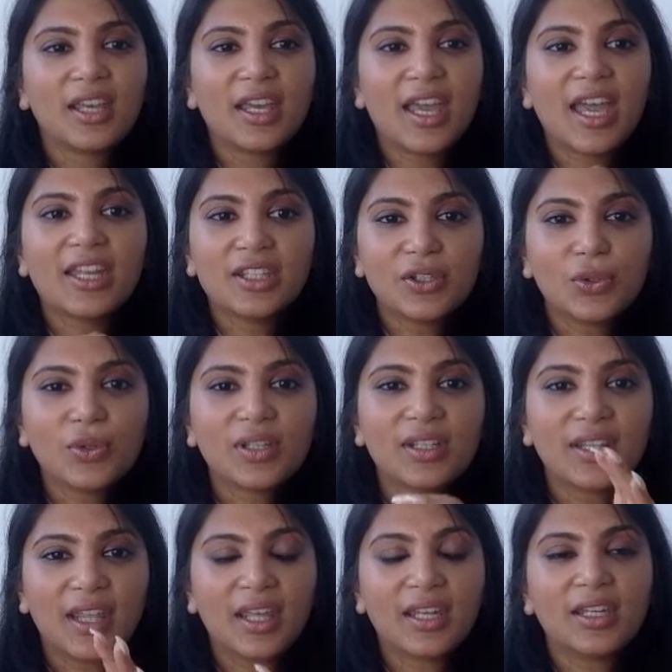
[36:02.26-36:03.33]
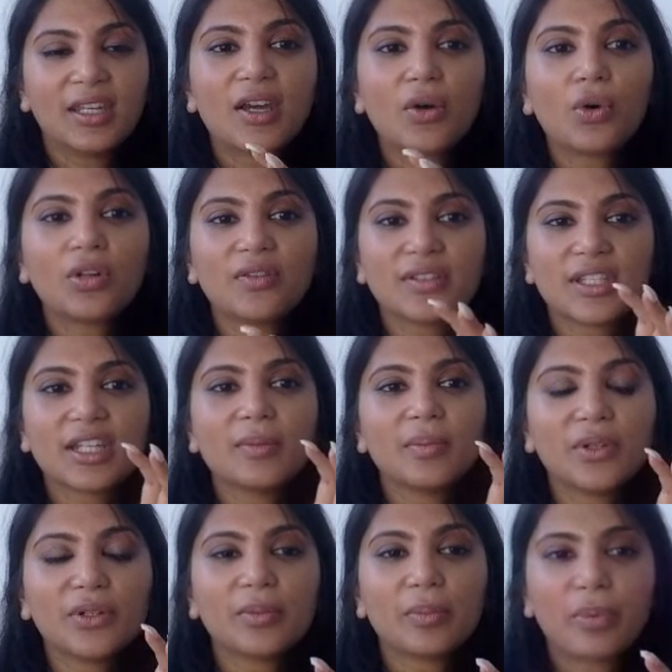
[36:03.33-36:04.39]
And you can then all of a sudden
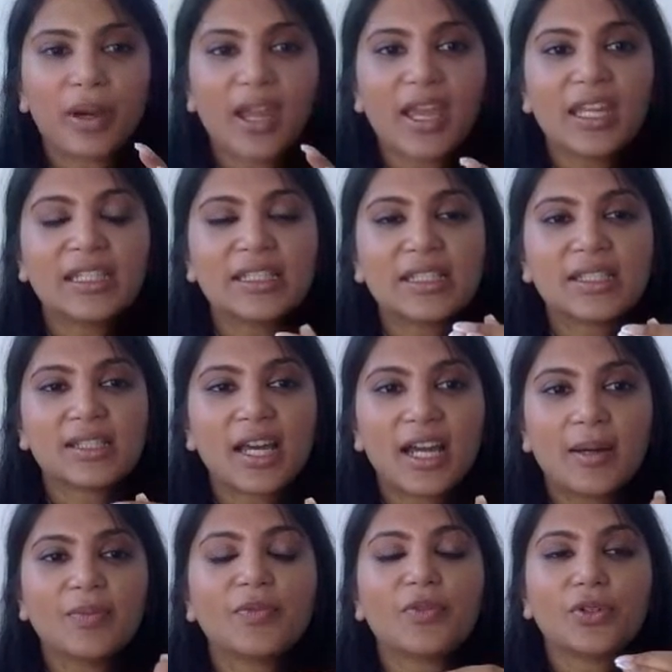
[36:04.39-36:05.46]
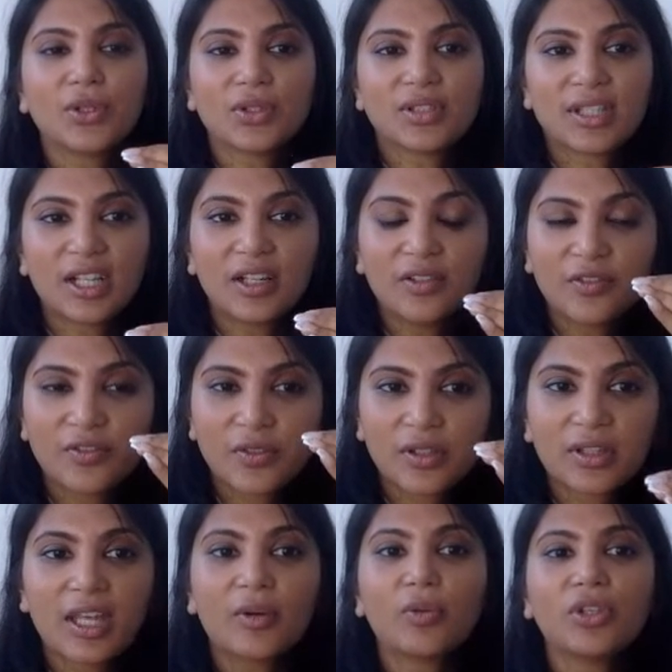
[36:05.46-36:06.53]
build a brand for yourself,
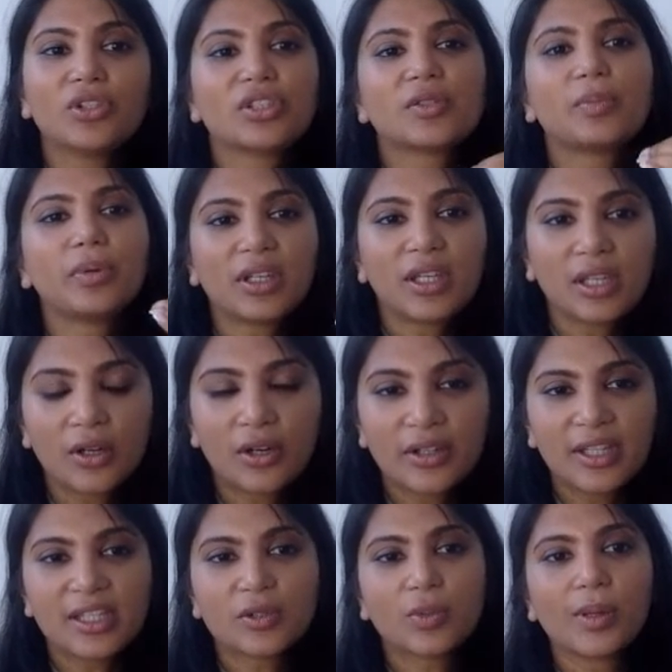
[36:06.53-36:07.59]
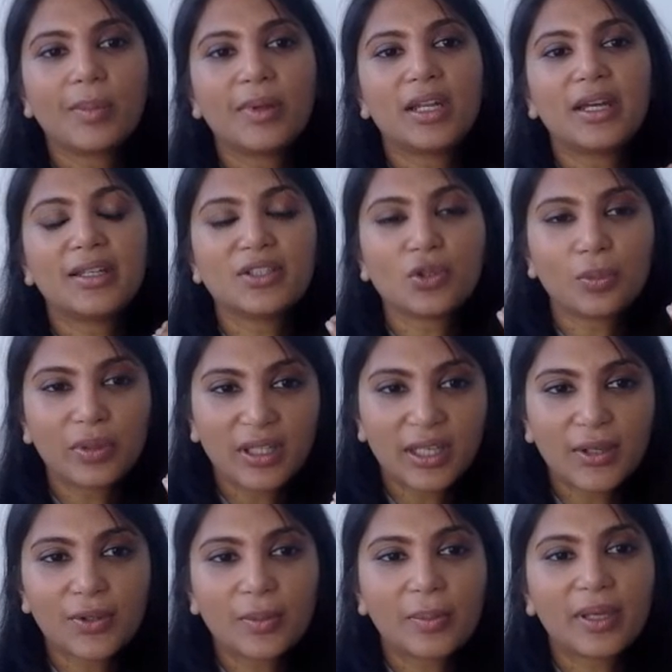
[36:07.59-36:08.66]
that you're just bringing on these webinars, you're bringing
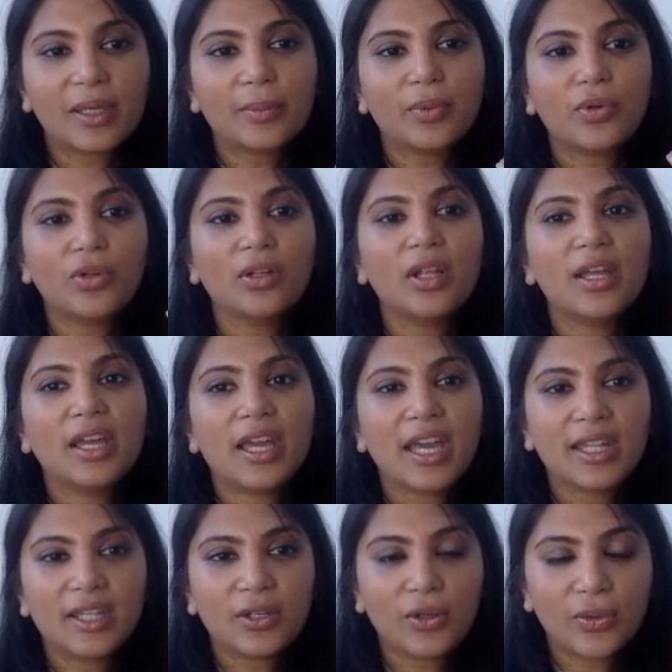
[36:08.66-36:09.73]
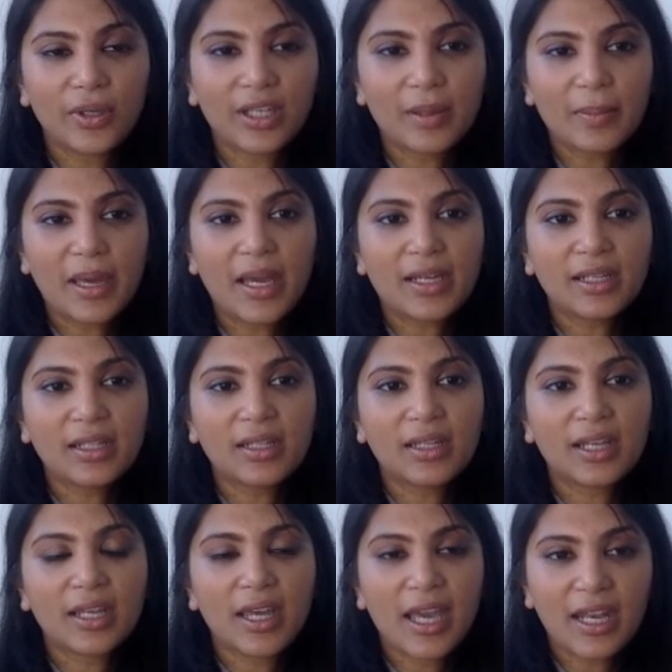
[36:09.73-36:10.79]
on people and then knowing about it.
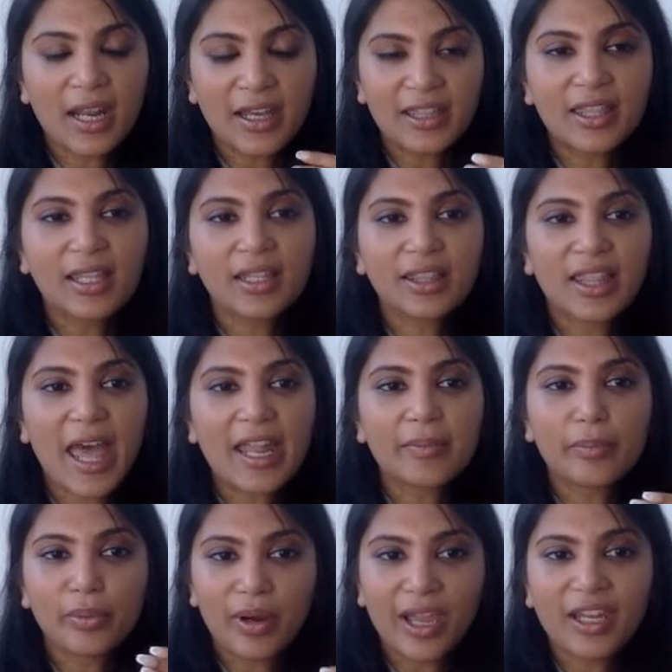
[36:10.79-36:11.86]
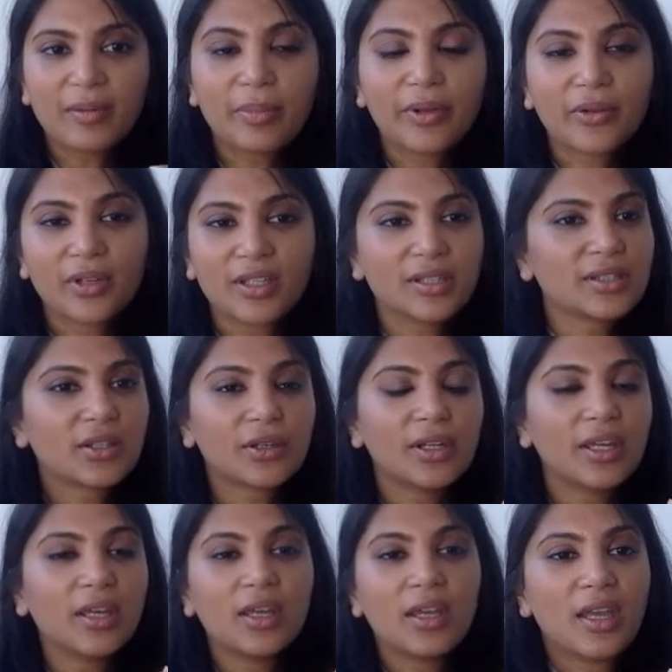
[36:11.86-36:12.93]
And I think that brand building is going
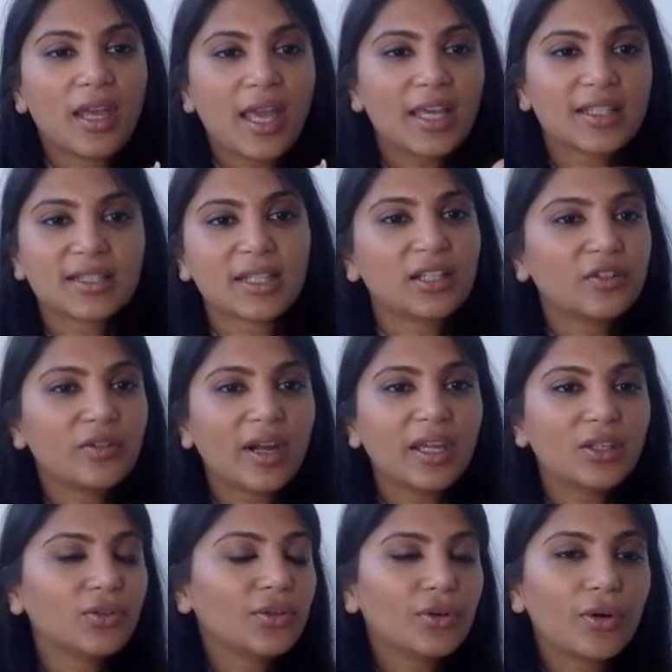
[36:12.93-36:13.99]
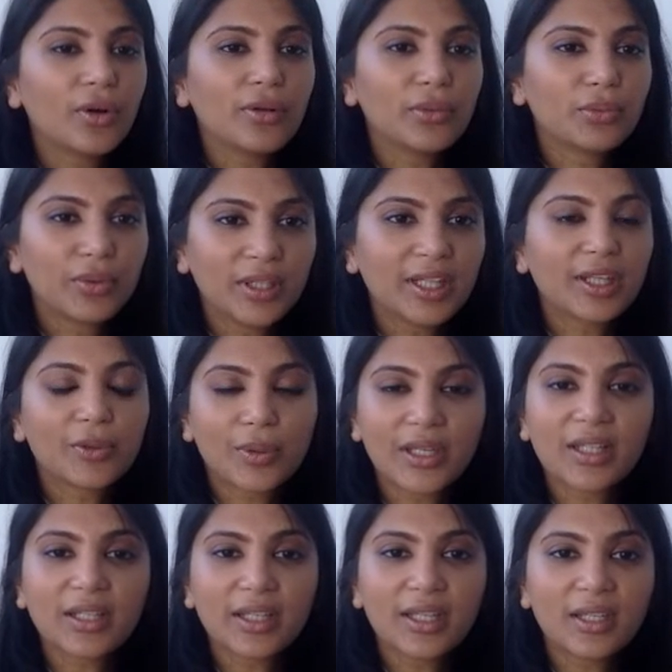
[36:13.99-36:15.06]
to accelerate your growth really
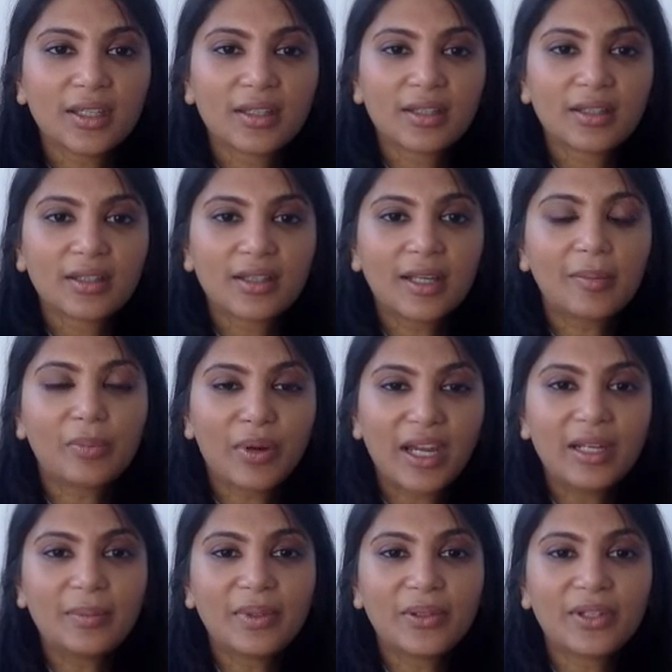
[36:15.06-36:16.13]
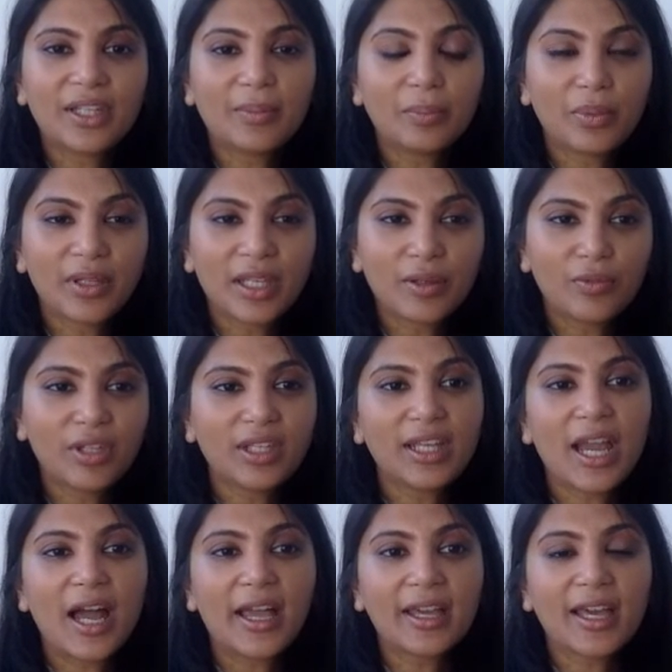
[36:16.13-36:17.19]
quickly. Like brand building, bringing really
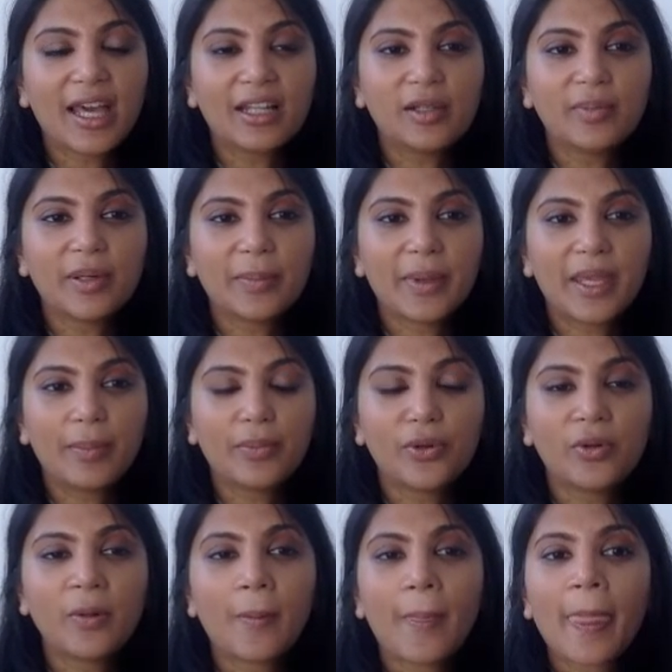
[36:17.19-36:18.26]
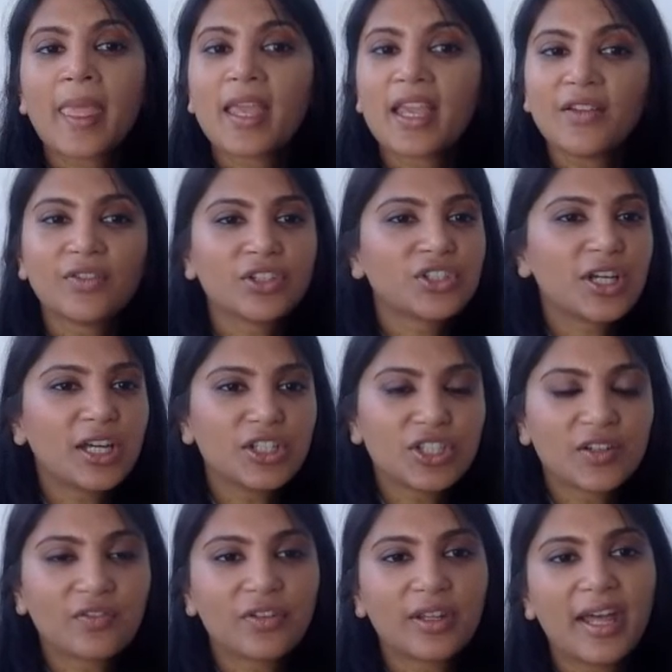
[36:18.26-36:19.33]
high caliber people, even charging
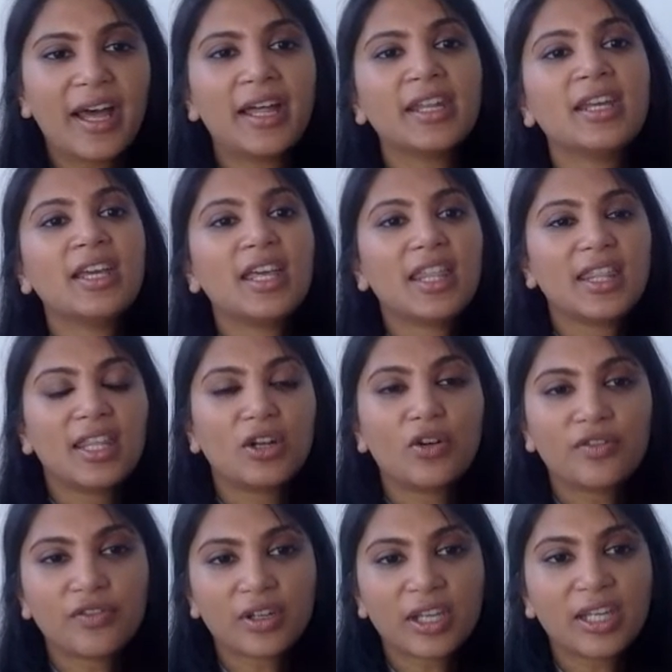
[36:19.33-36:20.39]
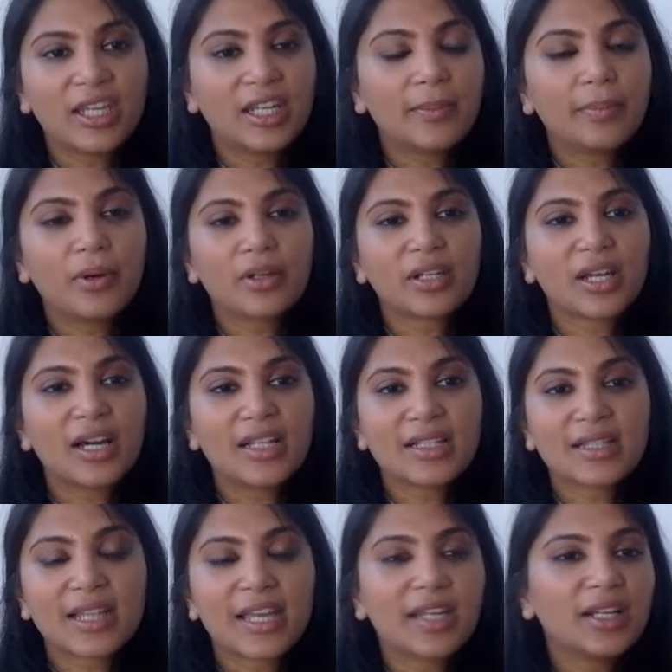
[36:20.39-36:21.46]
for that, then offering it in a podcast
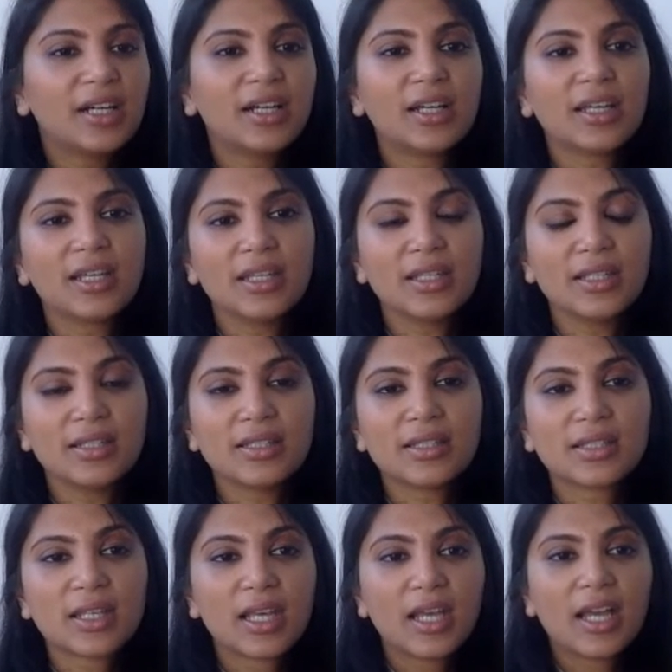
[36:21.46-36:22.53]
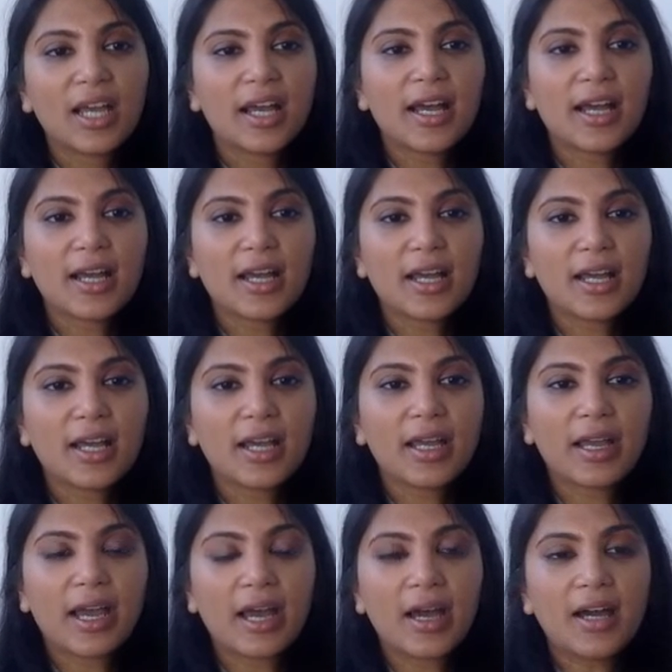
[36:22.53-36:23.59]
later is,
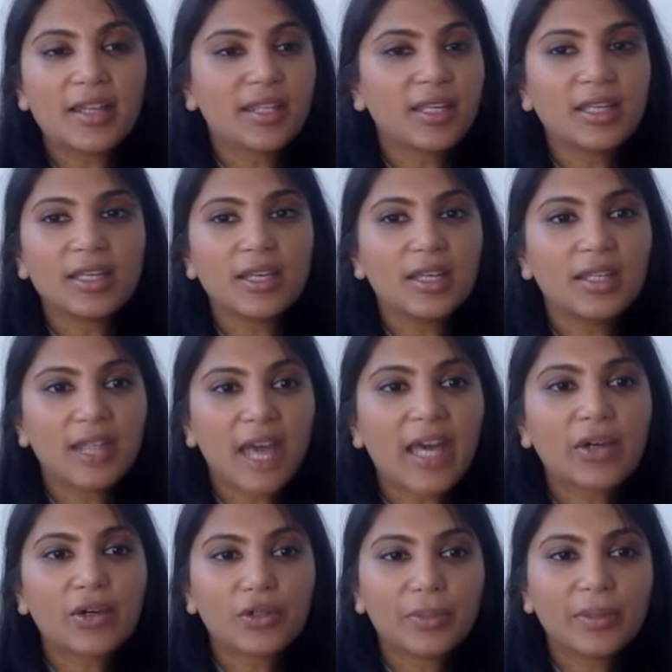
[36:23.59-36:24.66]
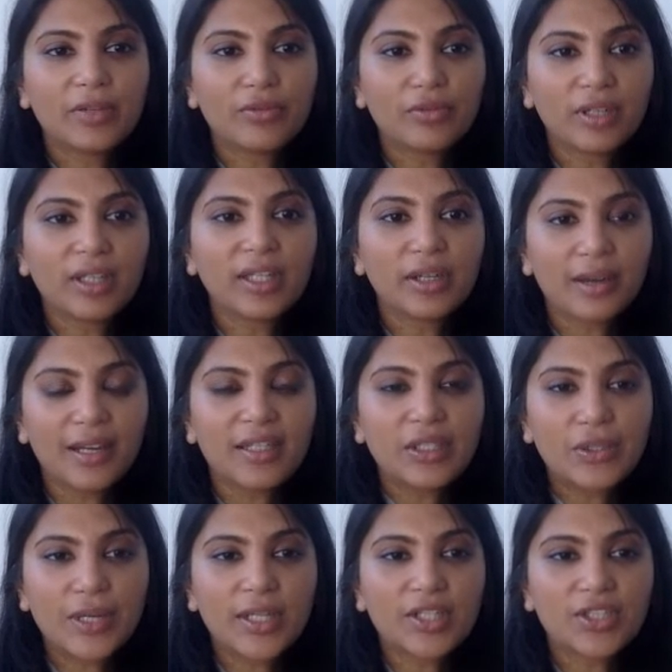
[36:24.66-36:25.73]
I think that could be a really great
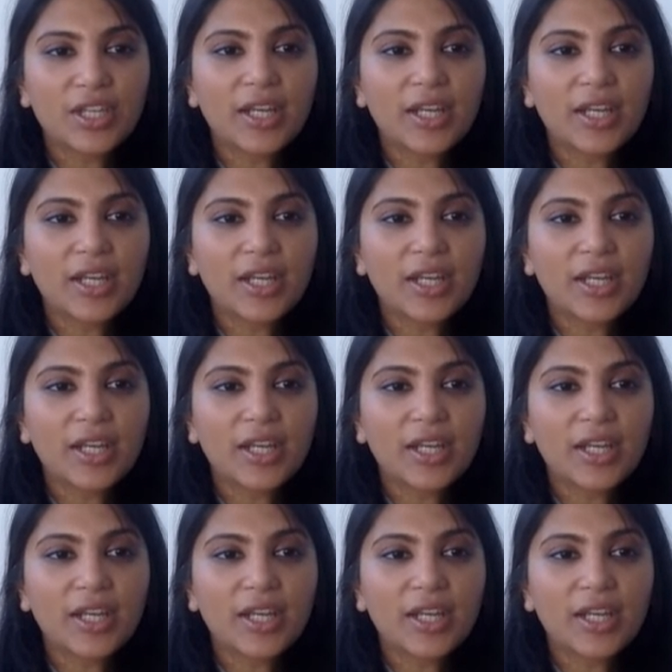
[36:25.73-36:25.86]
strategy.